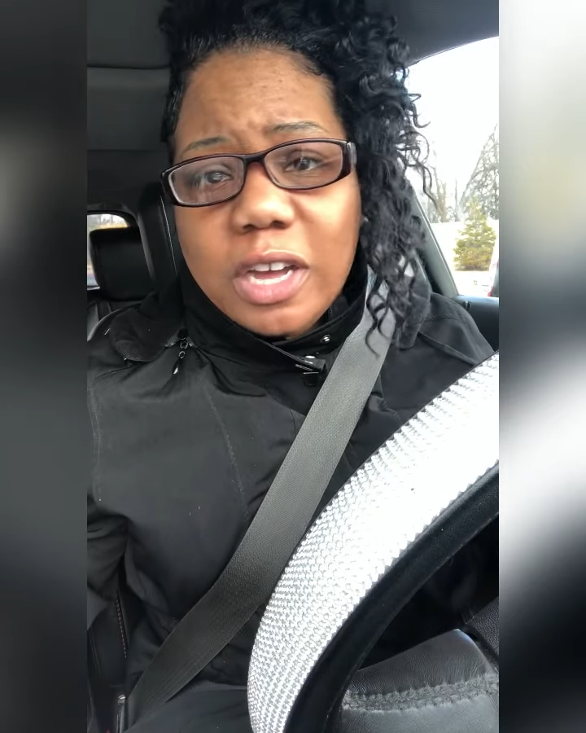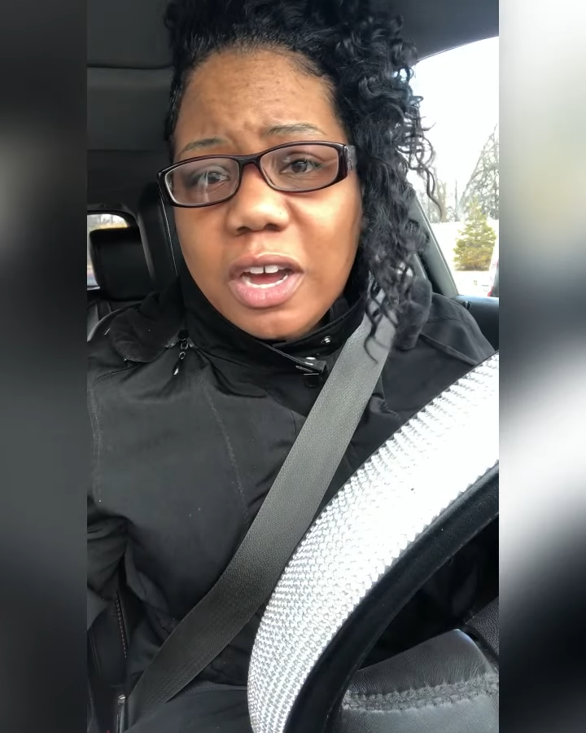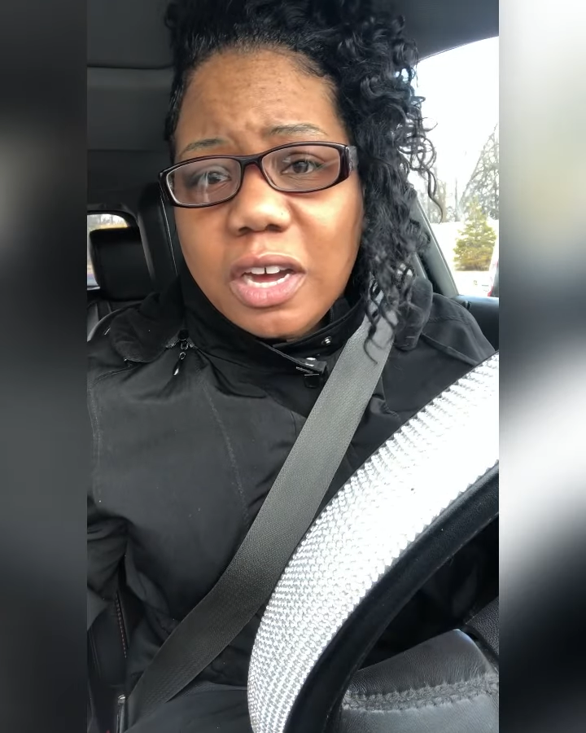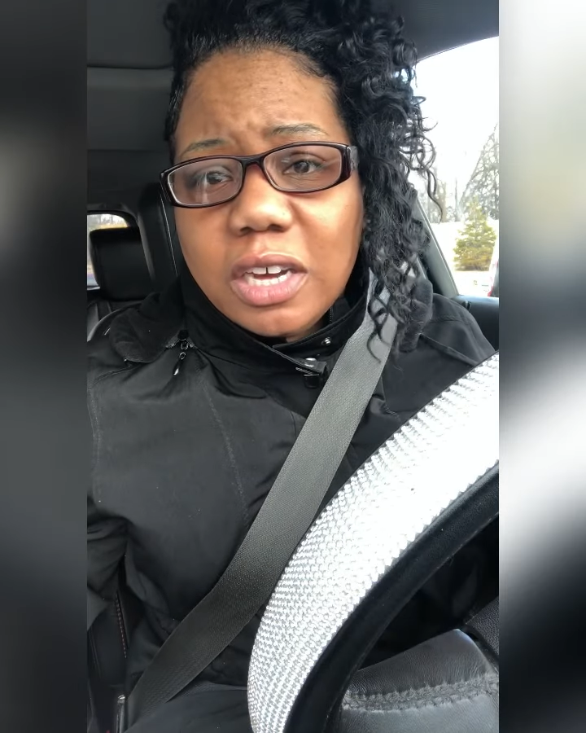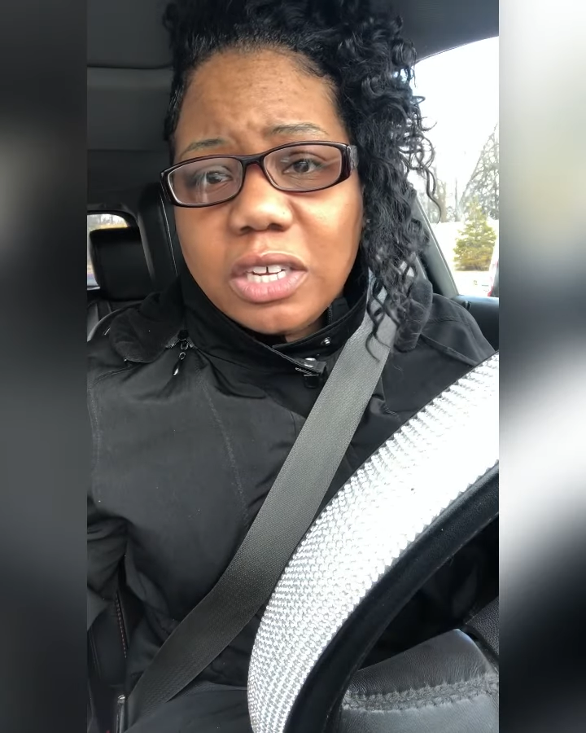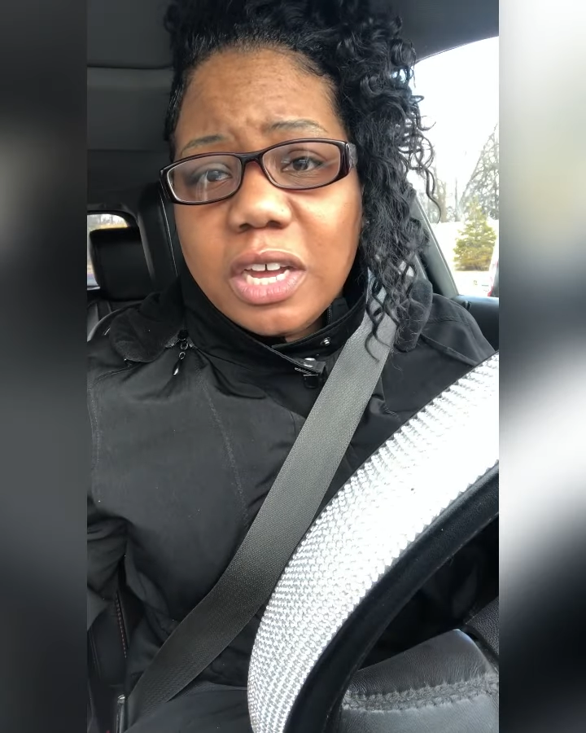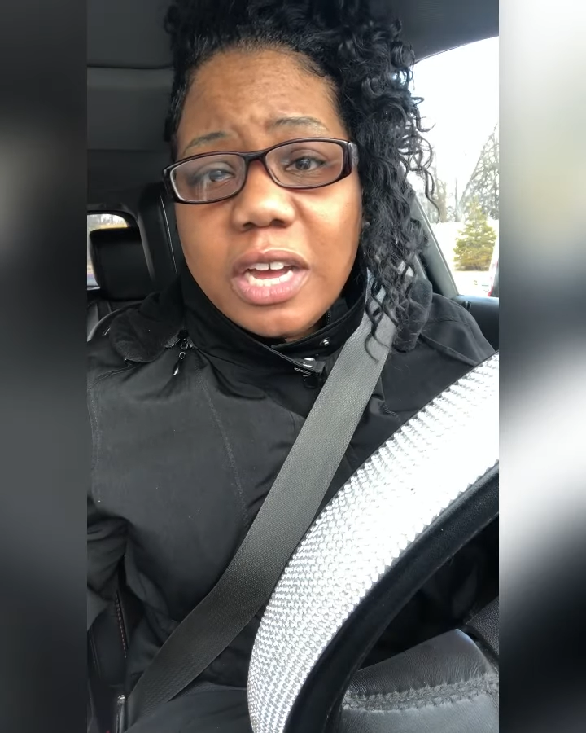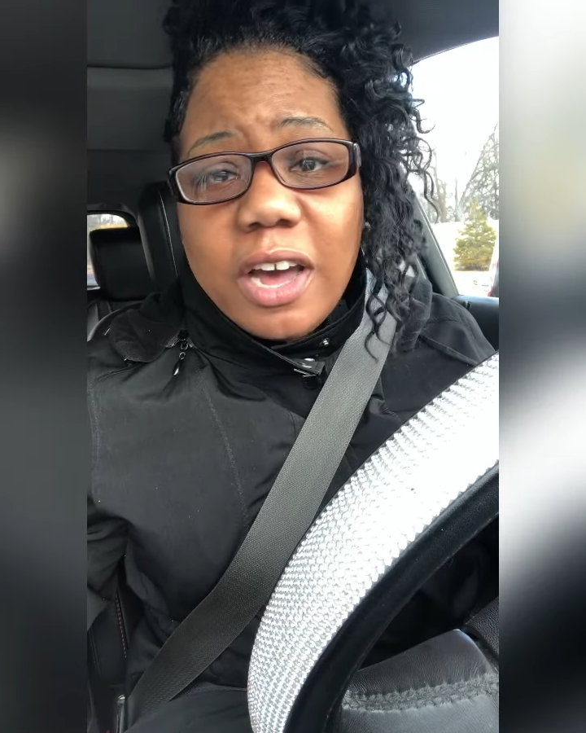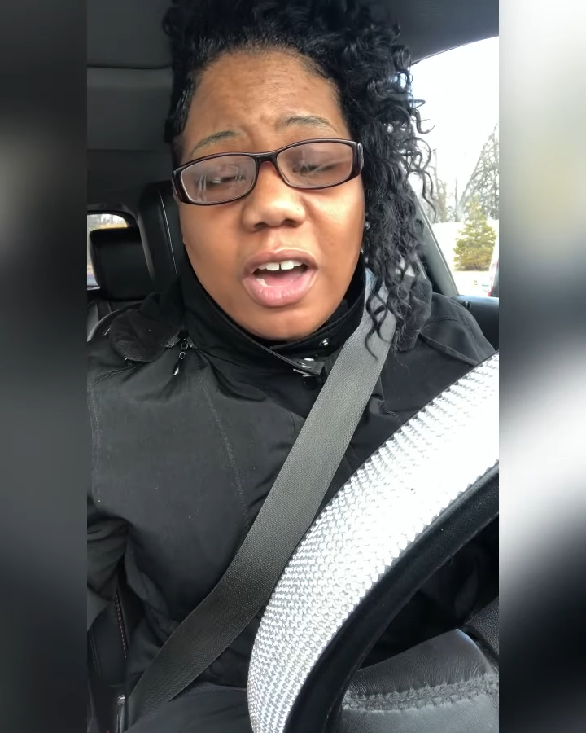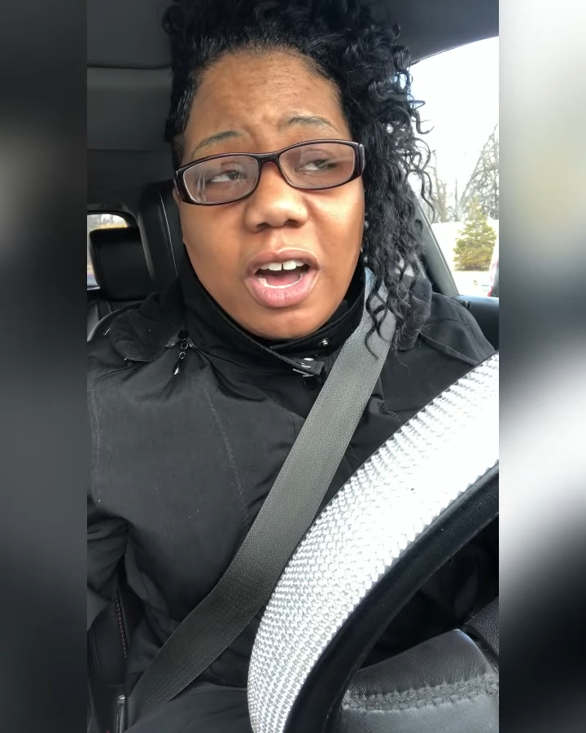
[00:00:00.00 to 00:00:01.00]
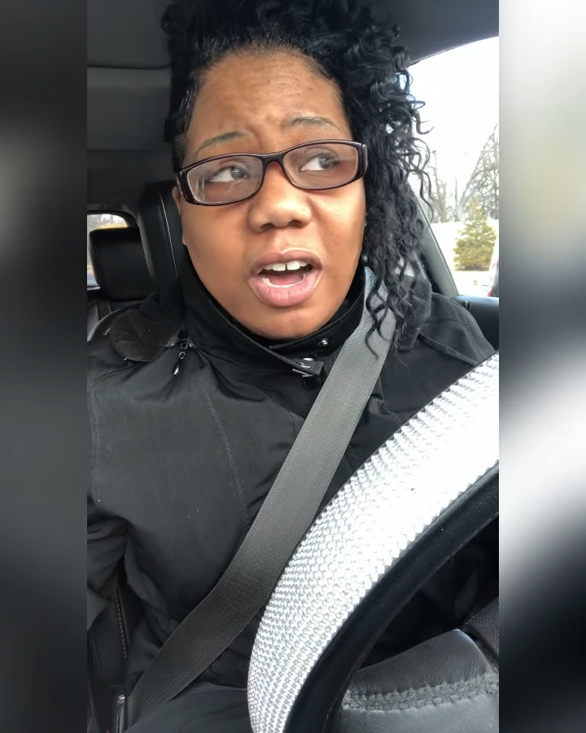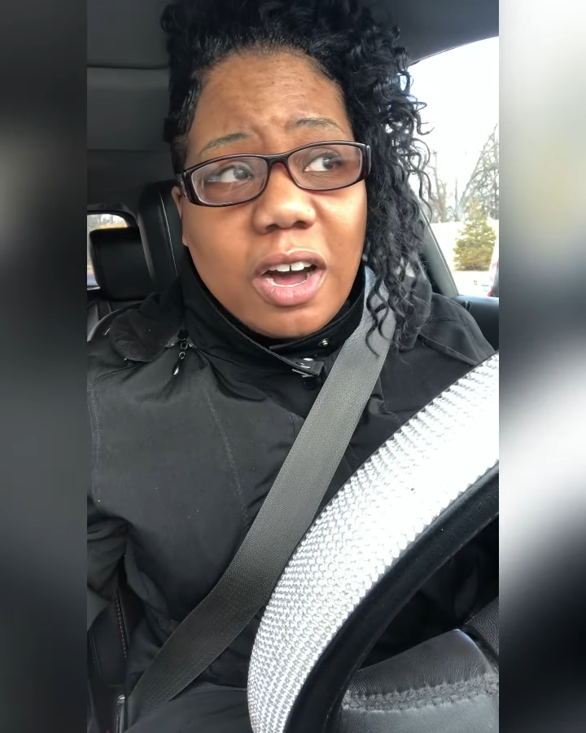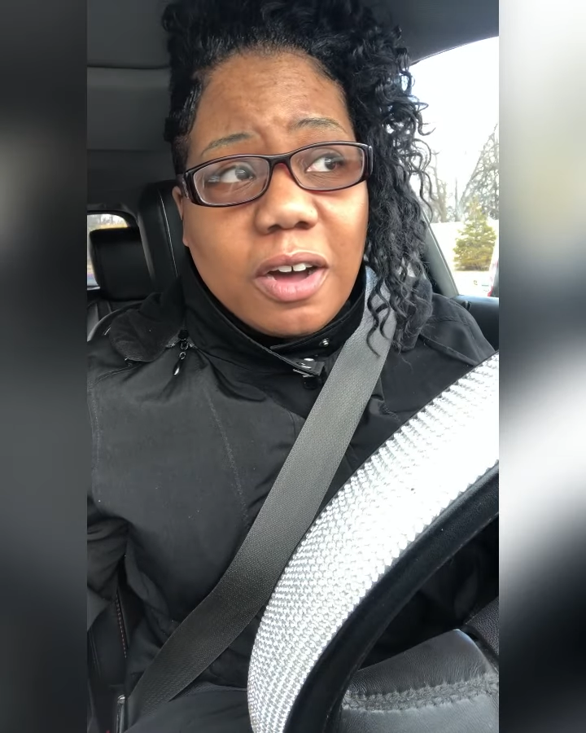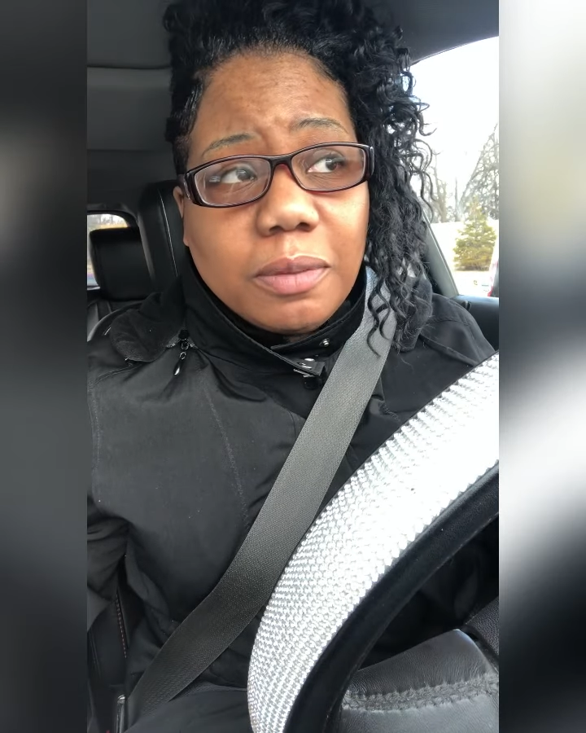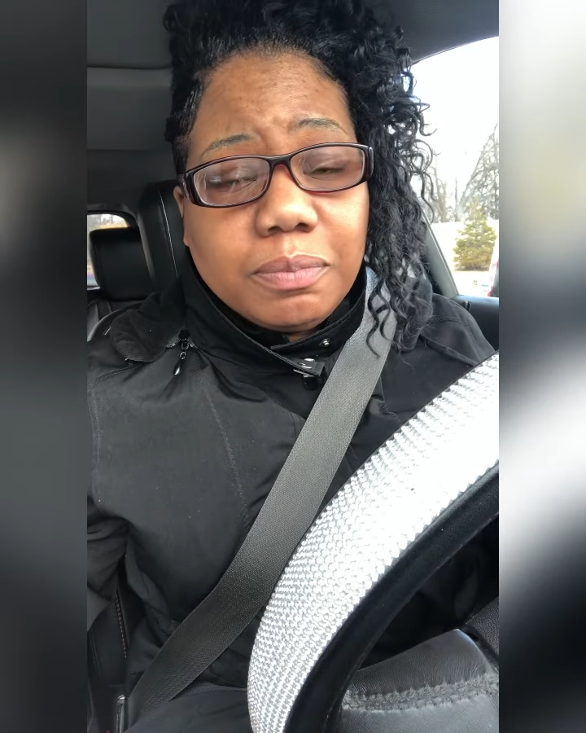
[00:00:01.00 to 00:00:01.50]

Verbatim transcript: uh, uh,